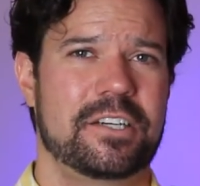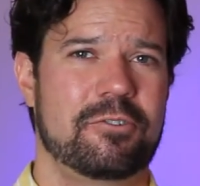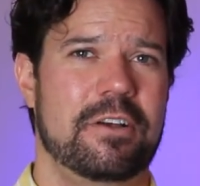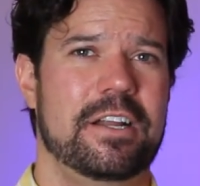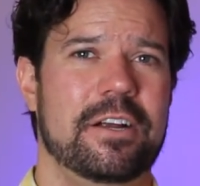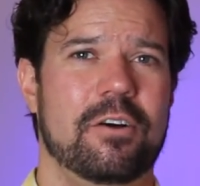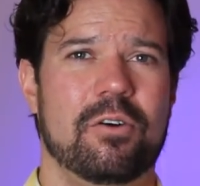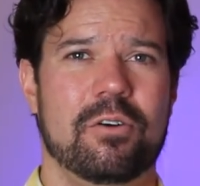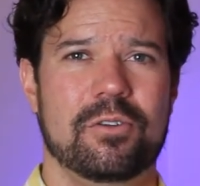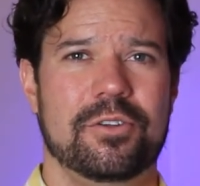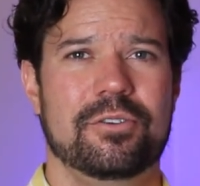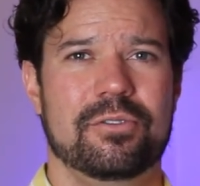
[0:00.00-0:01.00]
creating a
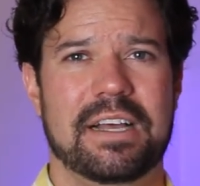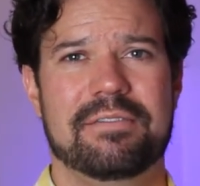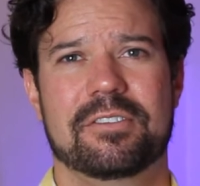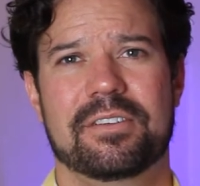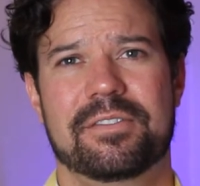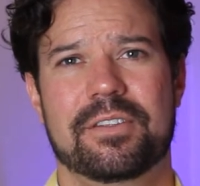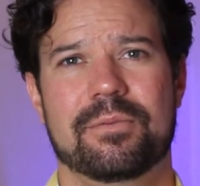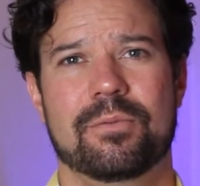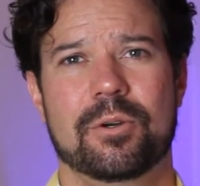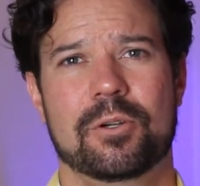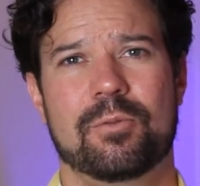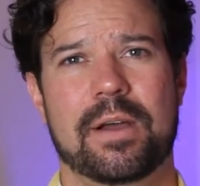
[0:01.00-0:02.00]
whole new level of the
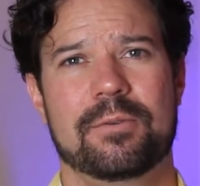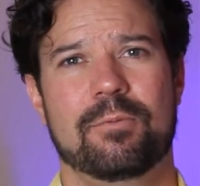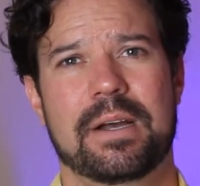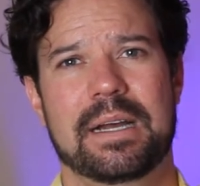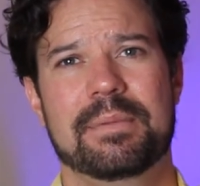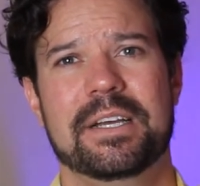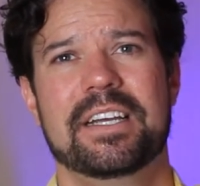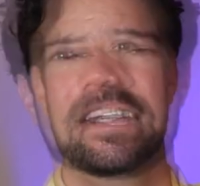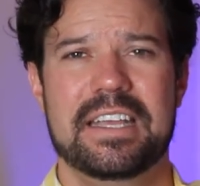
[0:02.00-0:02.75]
World Wide Web